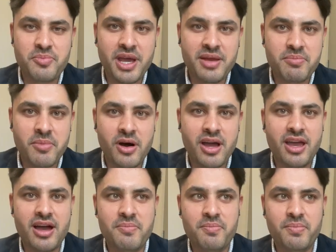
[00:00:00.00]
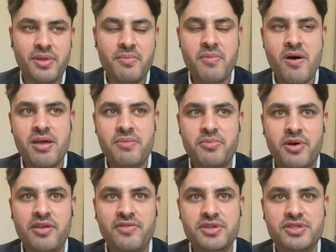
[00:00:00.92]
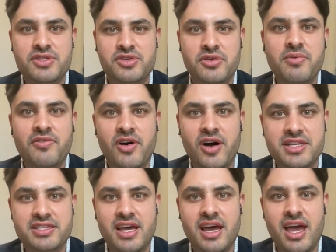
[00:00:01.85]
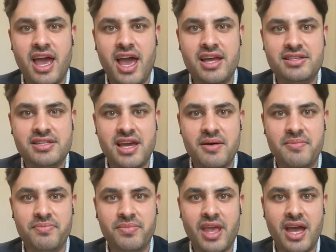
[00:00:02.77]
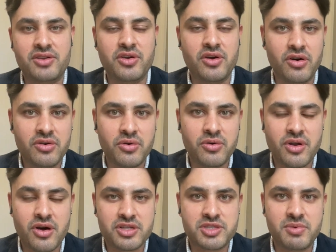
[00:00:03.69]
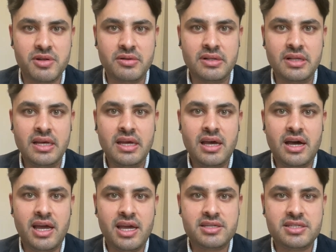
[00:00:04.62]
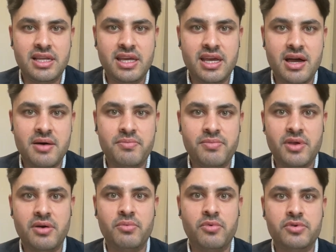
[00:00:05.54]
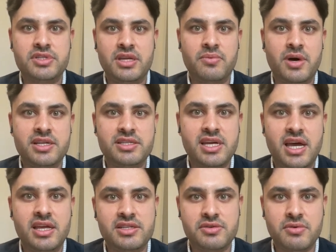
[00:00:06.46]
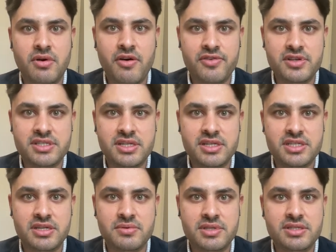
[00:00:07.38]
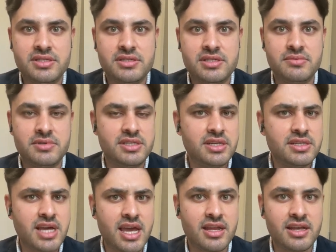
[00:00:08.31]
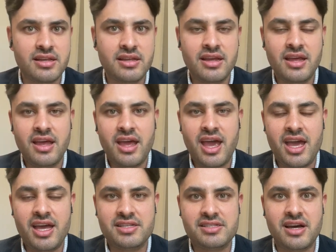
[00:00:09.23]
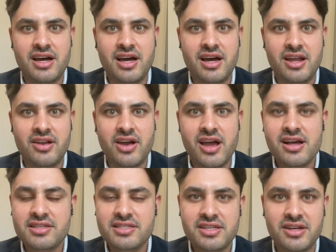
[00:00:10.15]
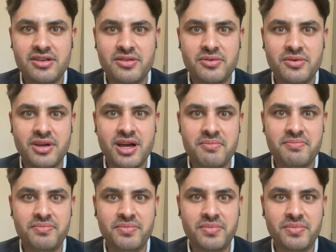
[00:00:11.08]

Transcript: so Pete, my previous supervisor at Concord Hospital, actually, I walked in one day into her office and she was dictating. And I asked her, look,